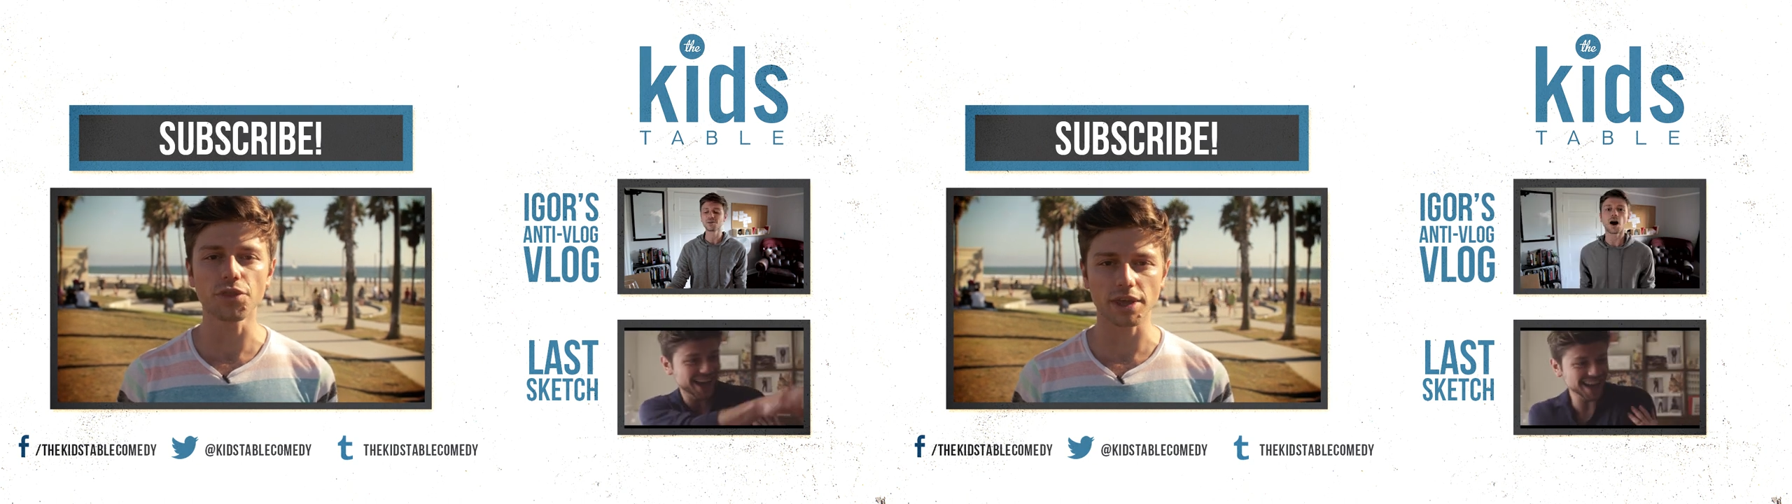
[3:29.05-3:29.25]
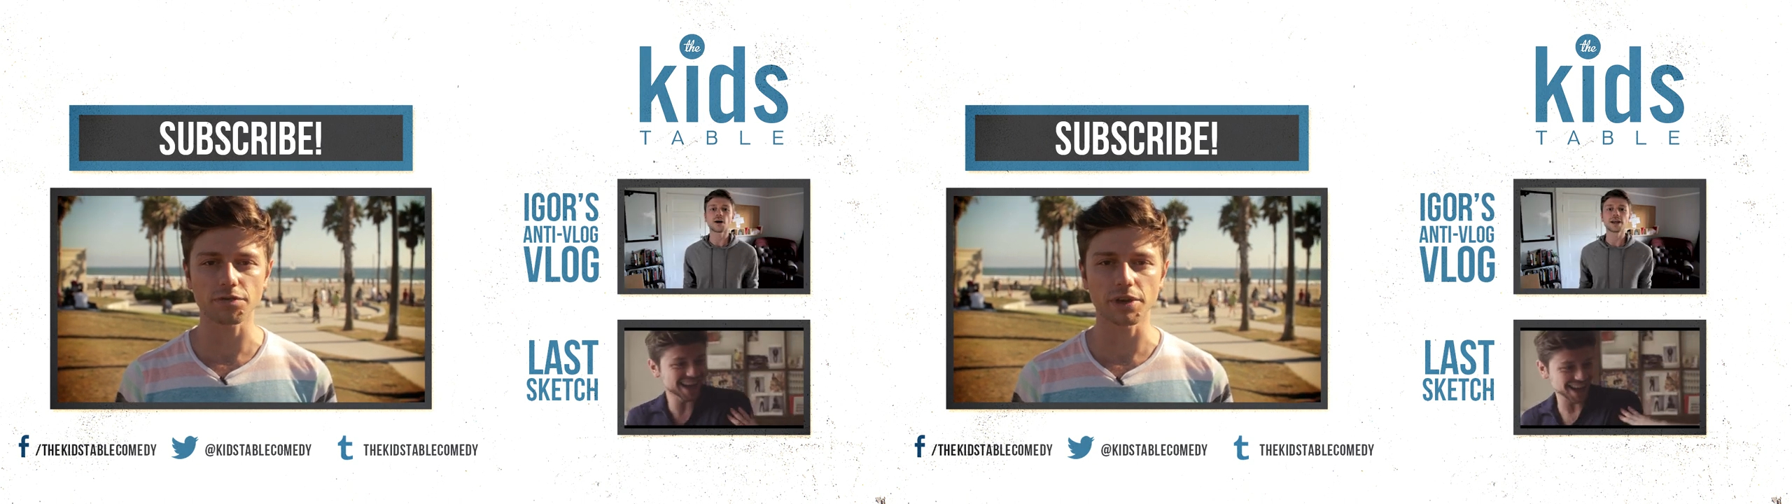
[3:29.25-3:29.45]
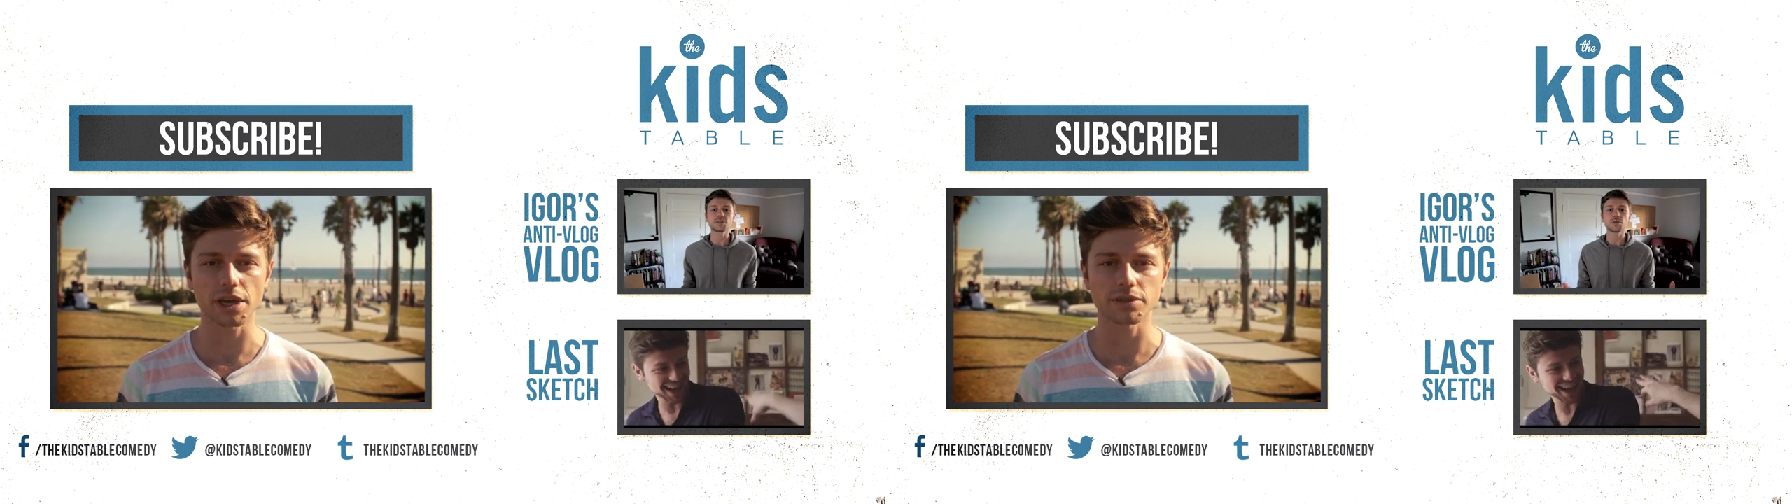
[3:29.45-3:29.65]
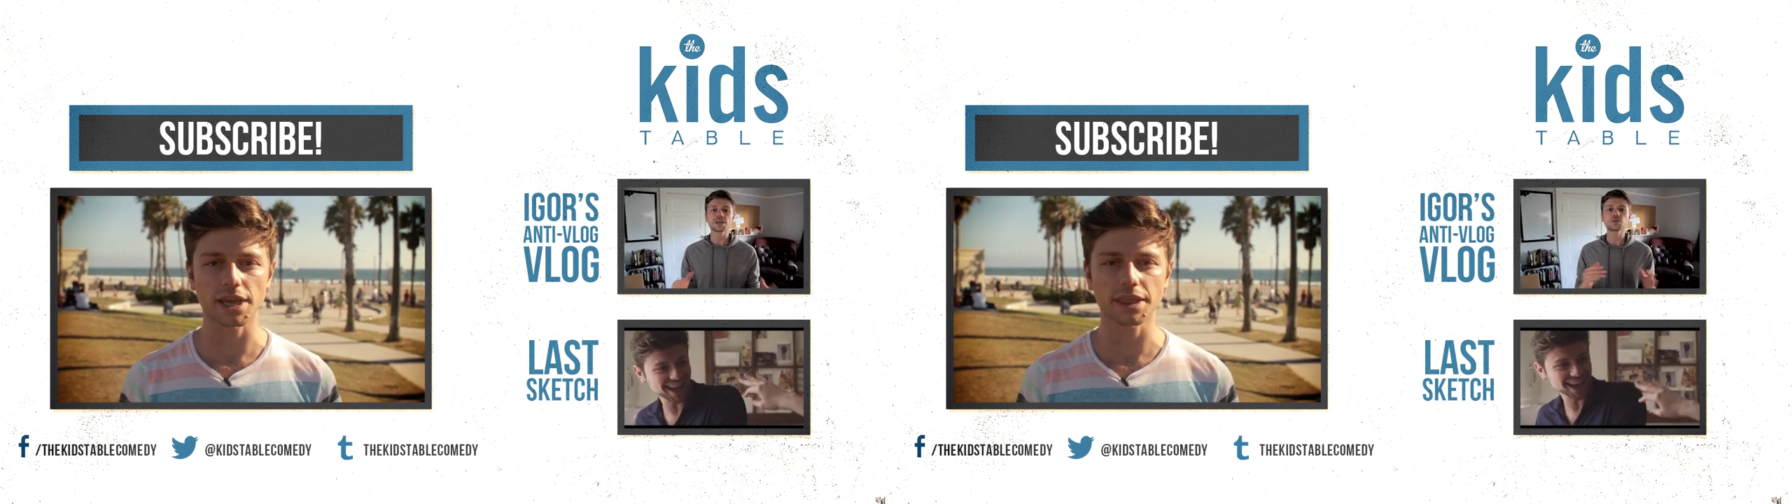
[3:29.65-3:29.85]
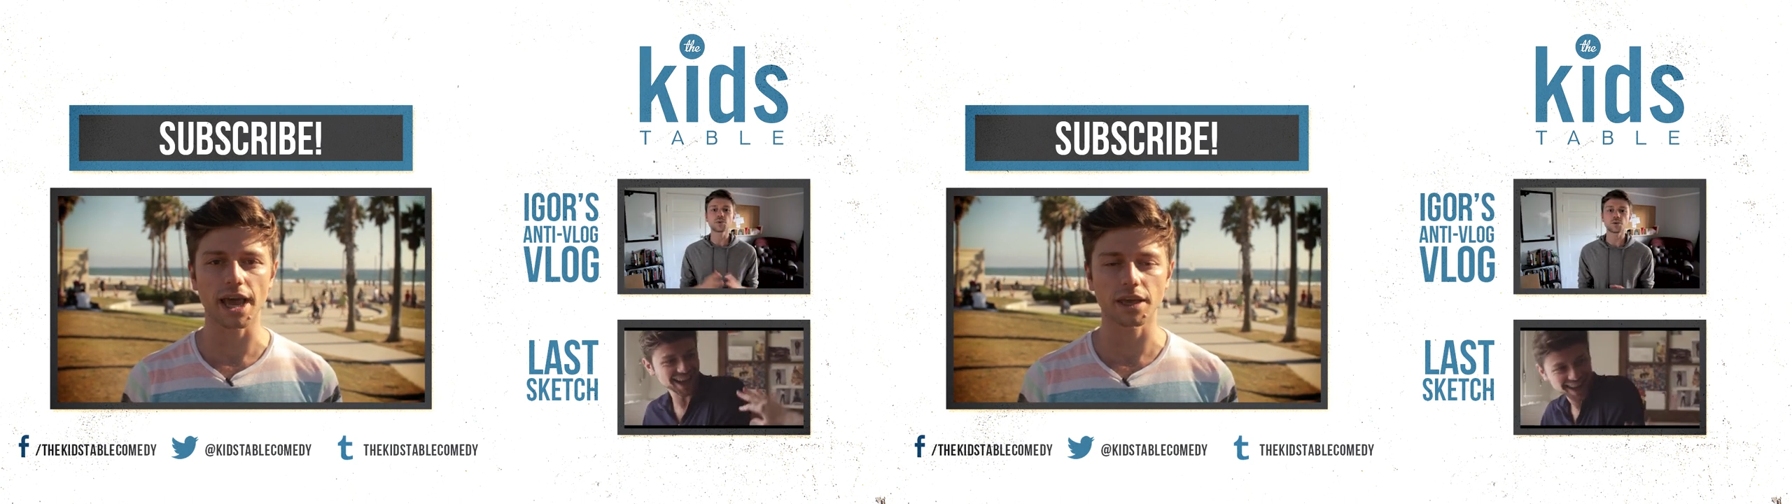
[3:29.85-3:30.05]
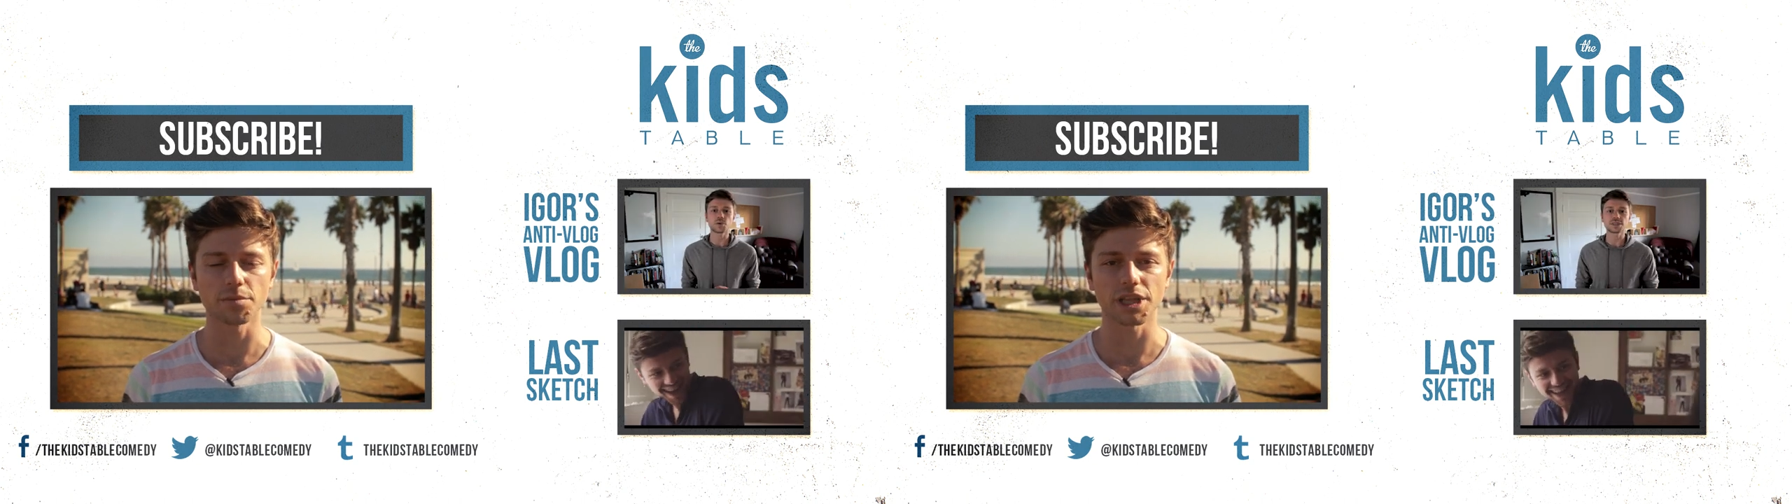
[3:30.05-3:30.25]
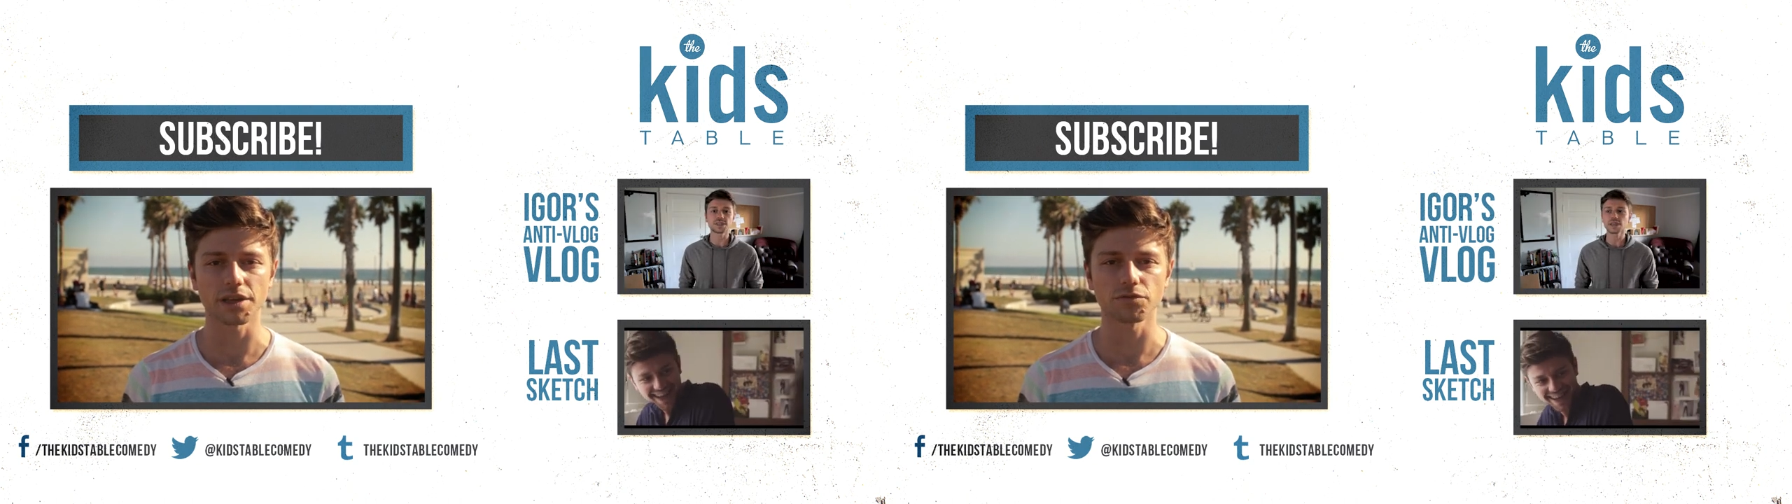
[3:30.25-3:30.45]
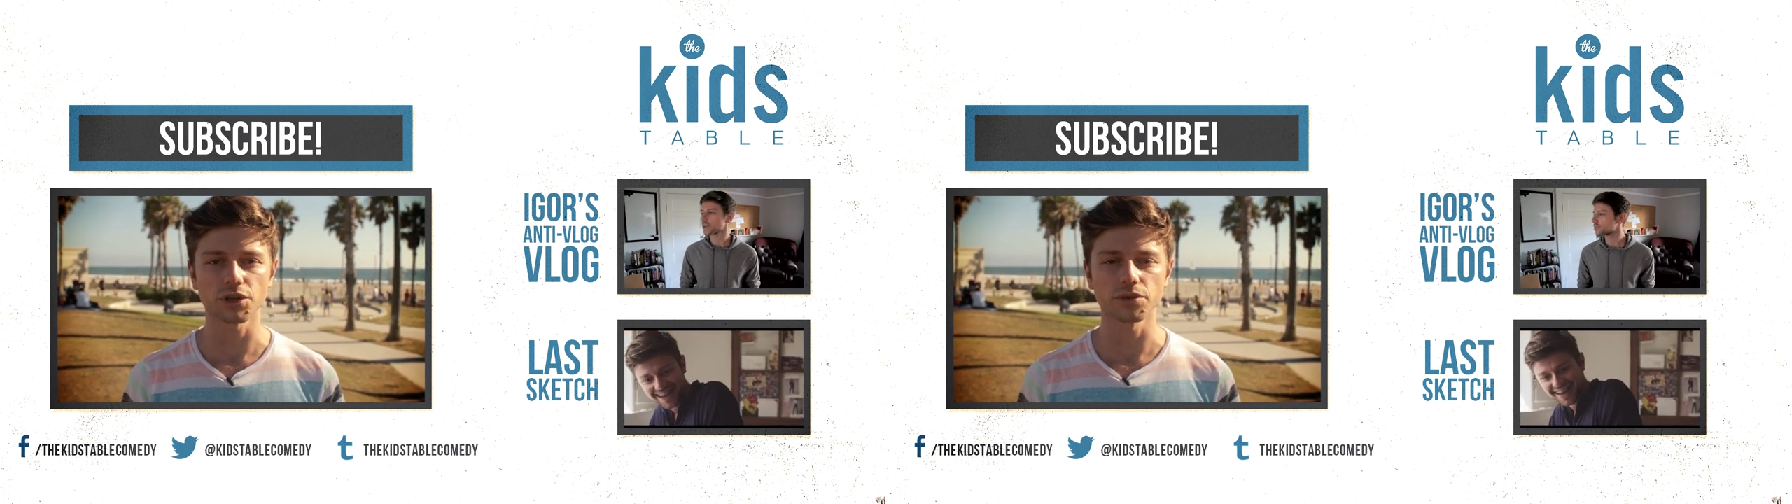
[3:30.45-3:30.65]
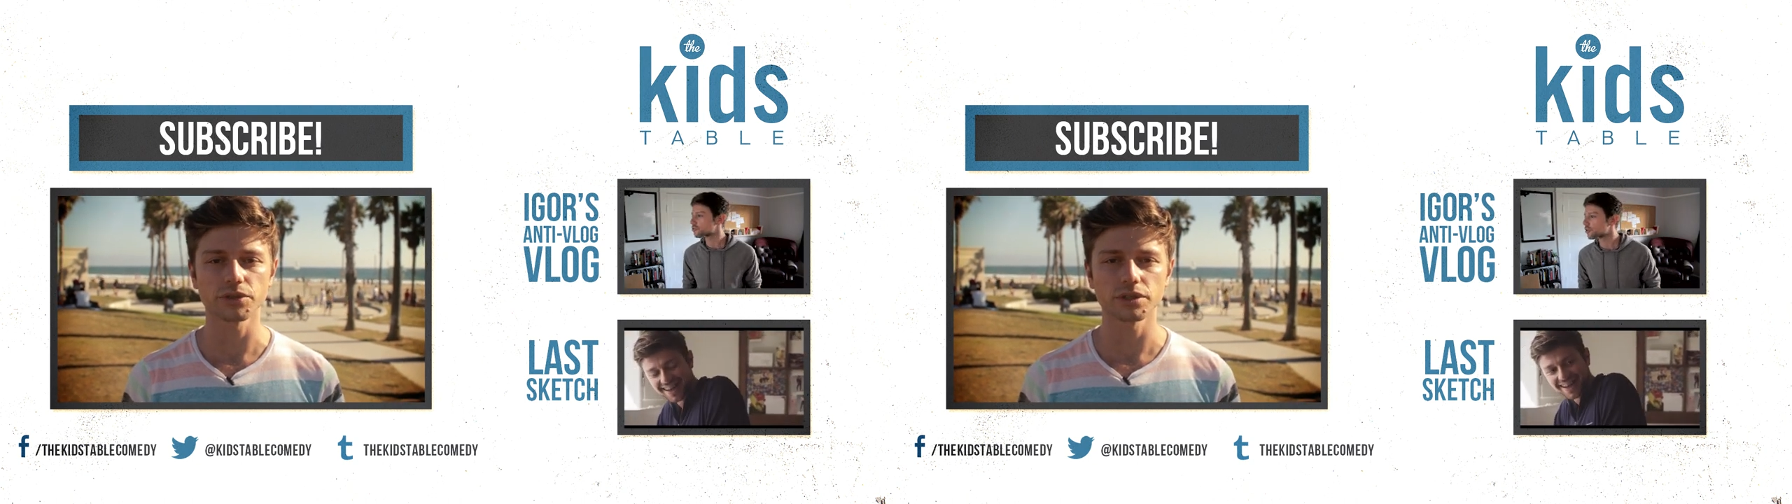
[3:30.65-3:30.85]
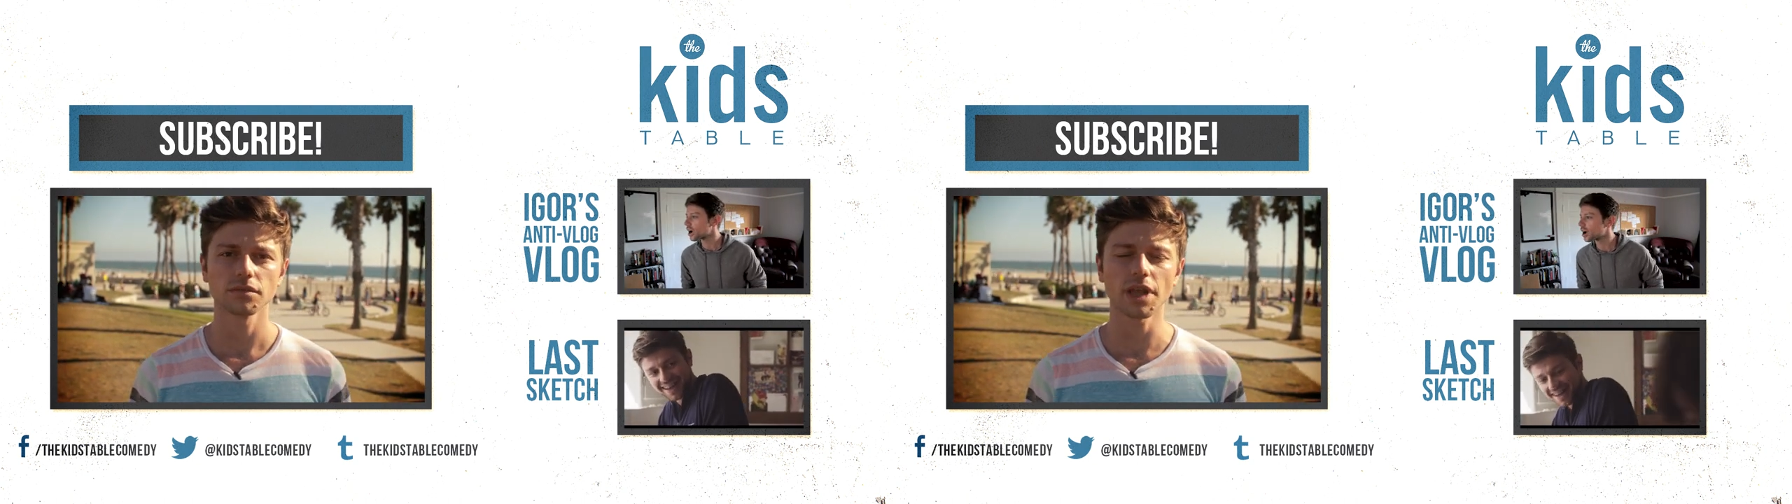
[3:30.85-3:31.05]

think videos like that get a million views.